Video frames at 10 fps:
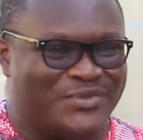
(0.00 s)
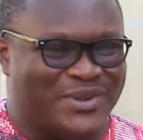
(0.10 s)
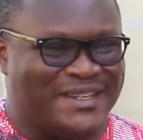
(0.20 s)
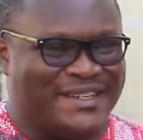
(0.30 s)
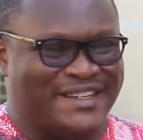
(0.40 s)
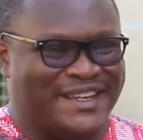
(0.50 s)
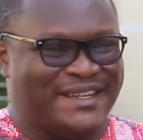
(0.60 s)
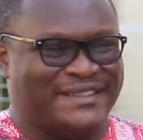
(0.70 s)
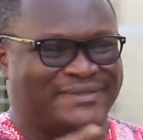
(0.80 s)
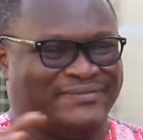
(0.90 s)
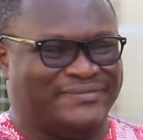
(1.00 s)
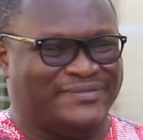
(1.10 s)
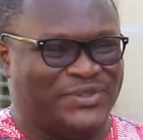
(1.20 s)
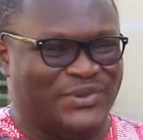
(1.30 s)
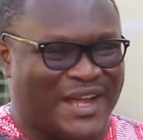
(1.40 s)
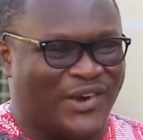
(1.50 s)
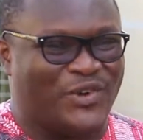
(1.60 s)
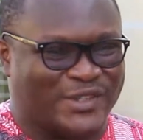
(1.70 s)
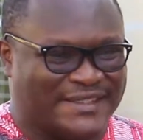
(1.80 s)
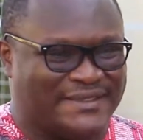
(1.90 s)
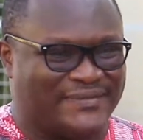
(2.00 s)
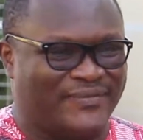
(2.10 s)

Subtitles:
we didn't learn that course.